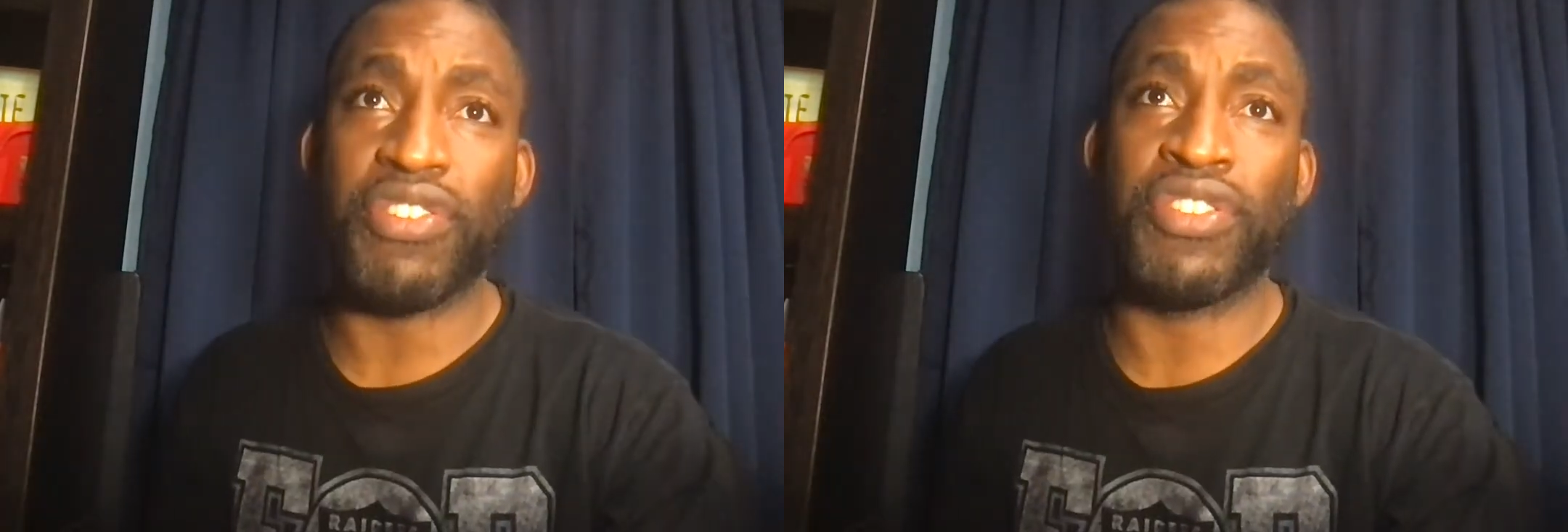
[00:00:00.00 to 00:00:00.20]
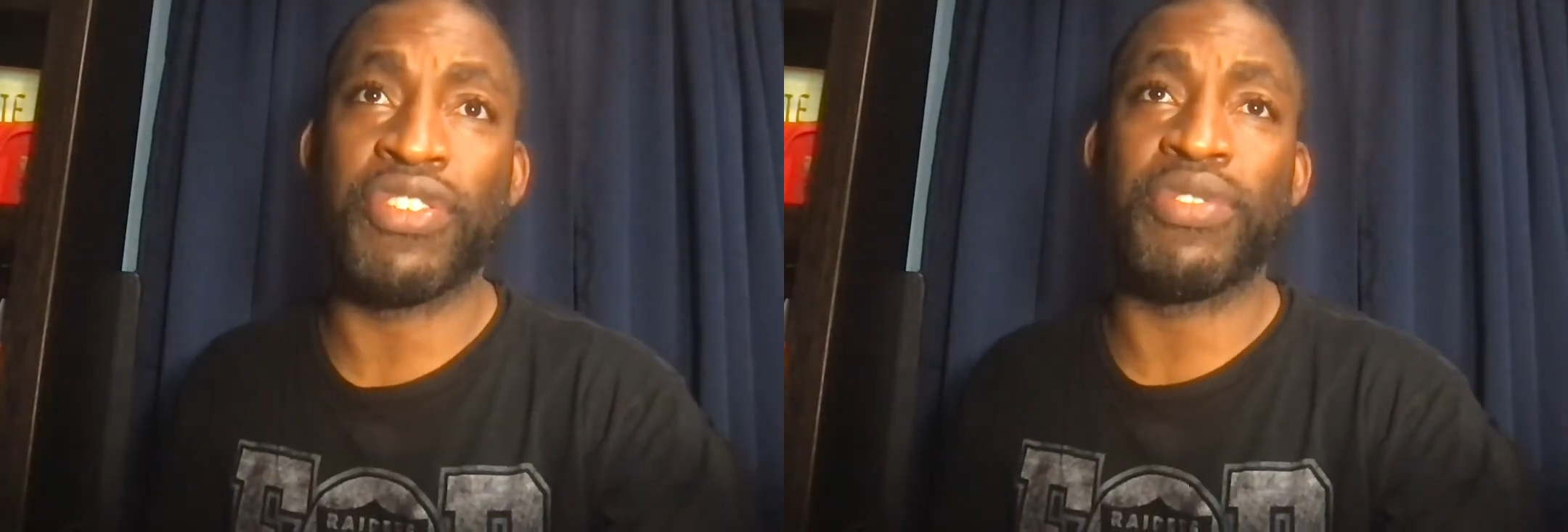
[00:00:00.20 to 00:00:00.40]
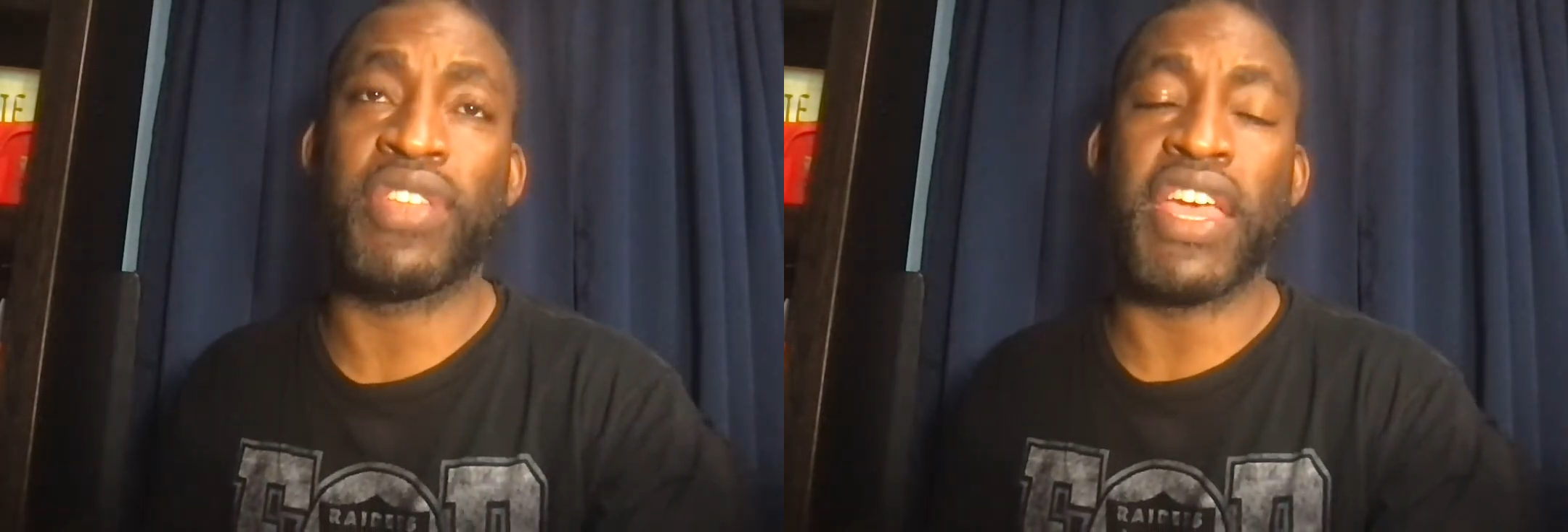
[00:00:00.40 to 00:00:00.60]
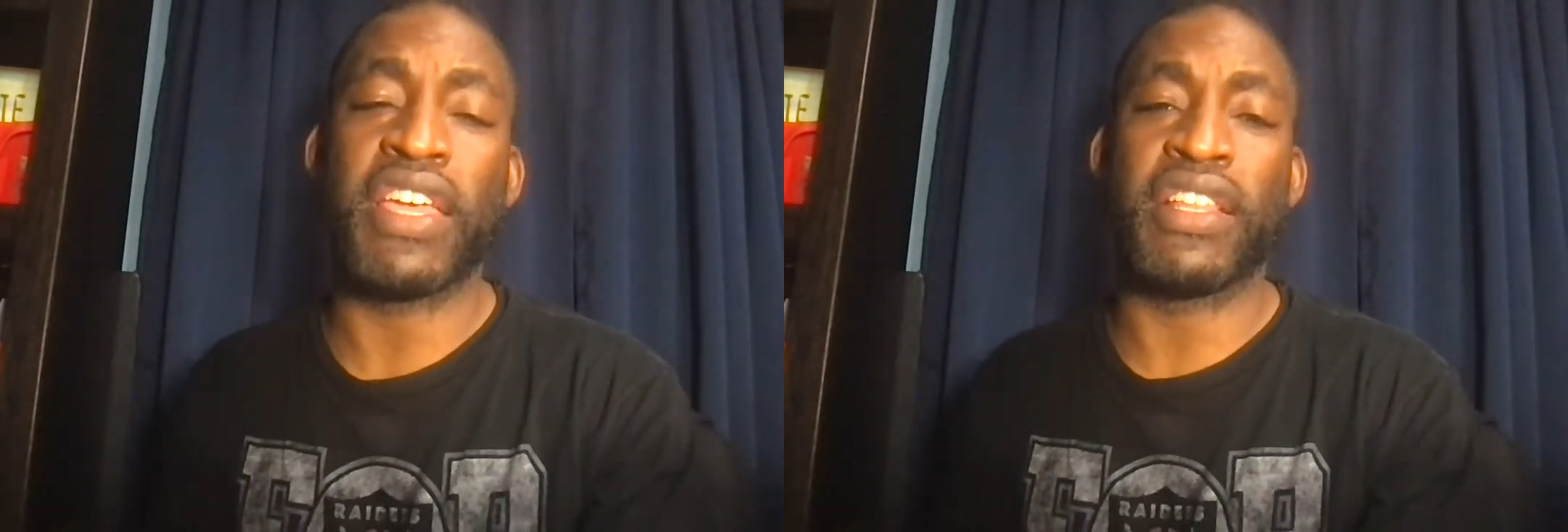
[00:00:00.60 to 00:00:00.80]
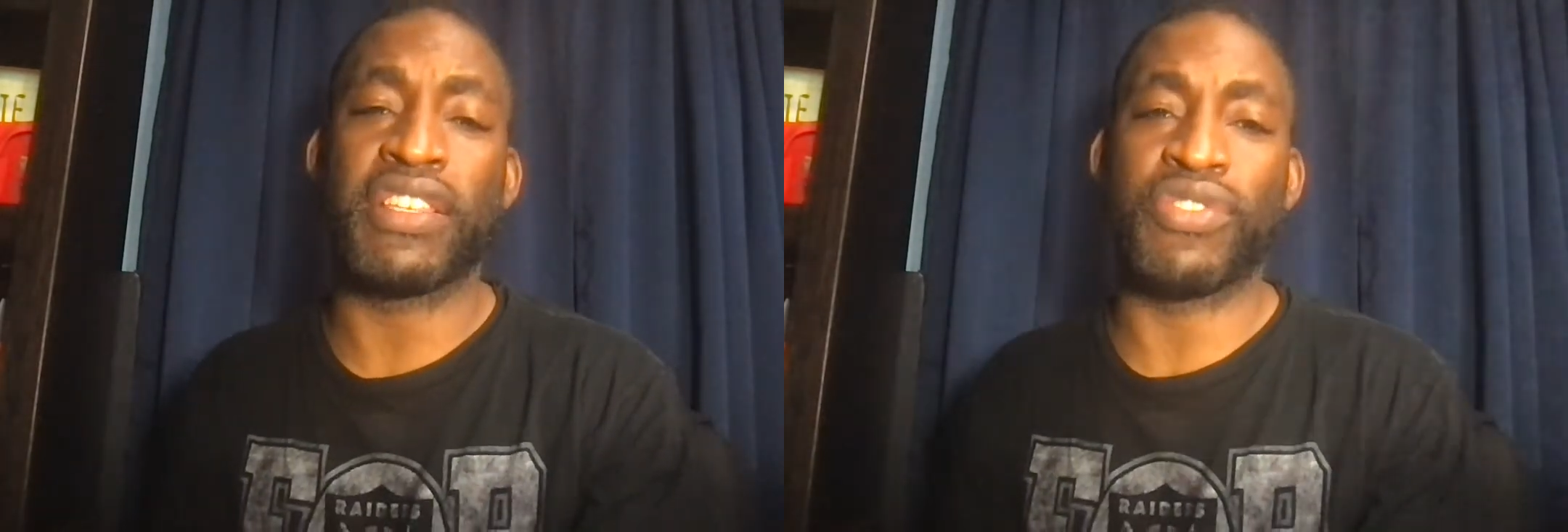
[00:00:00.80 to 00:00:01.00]
to
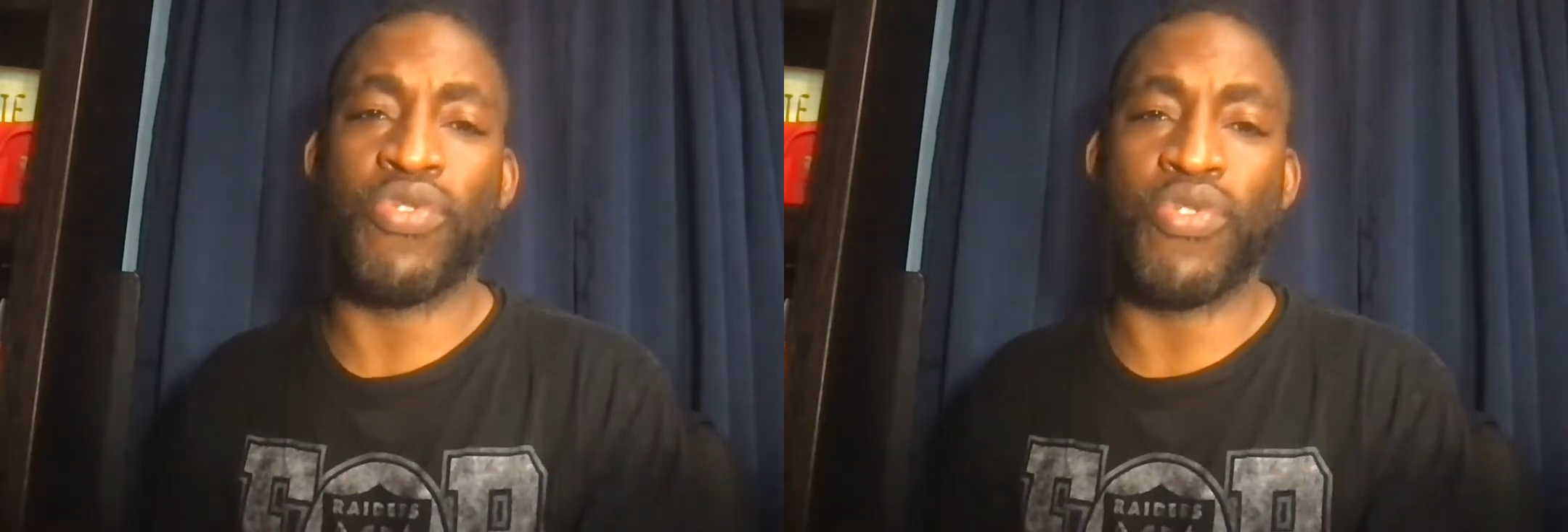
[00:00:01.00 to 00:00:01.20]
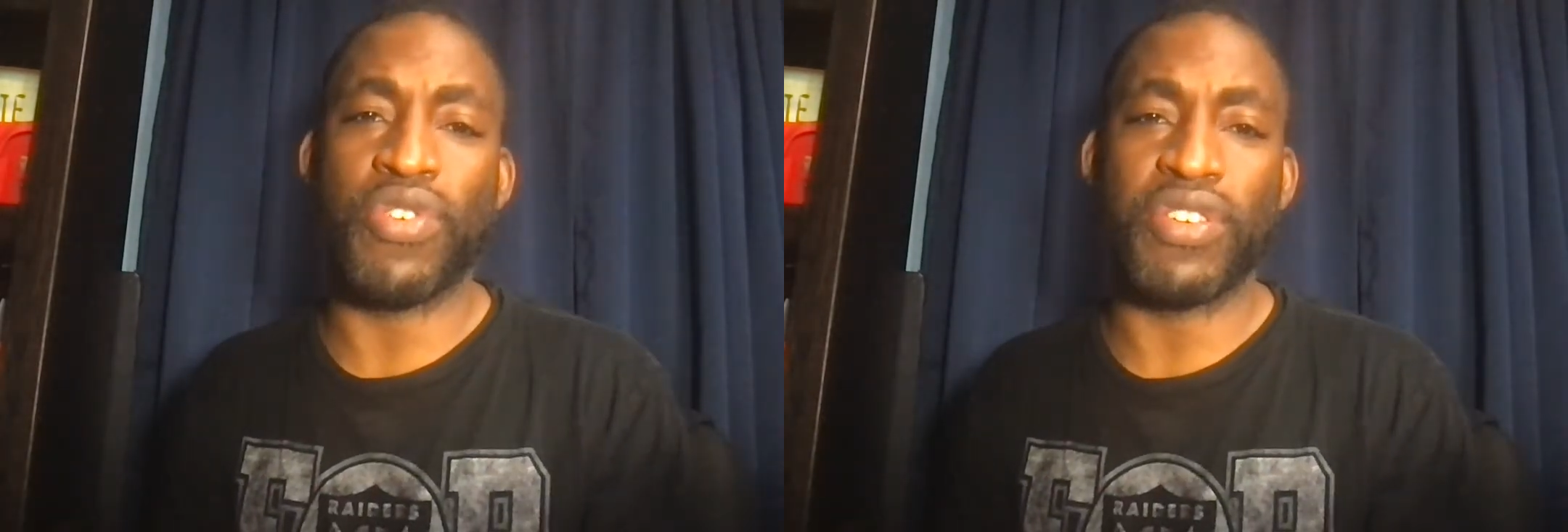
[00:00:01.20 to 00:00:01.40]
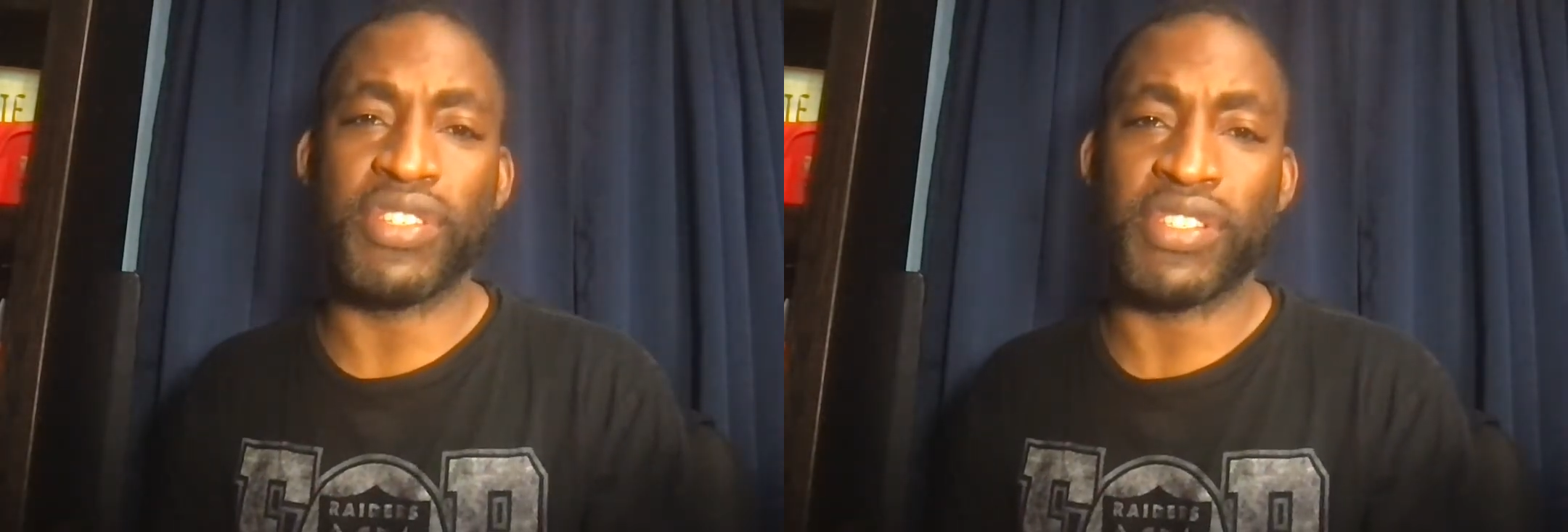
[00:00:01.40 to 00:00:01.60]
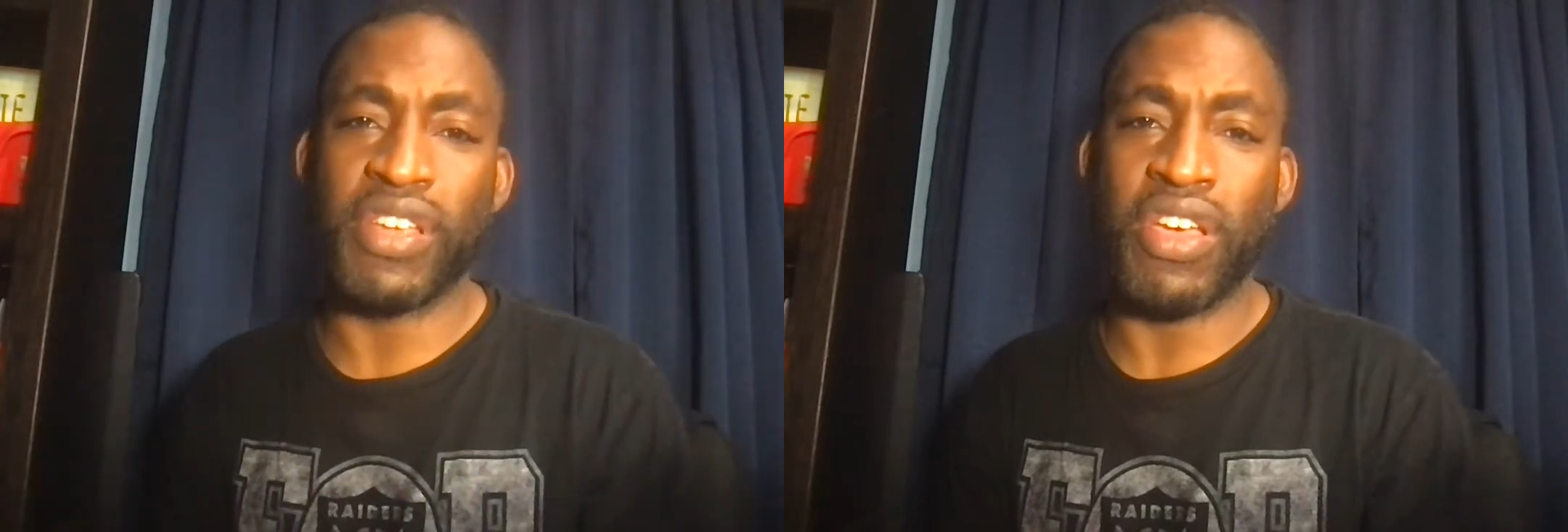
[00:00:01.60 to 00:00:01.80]
taking this course,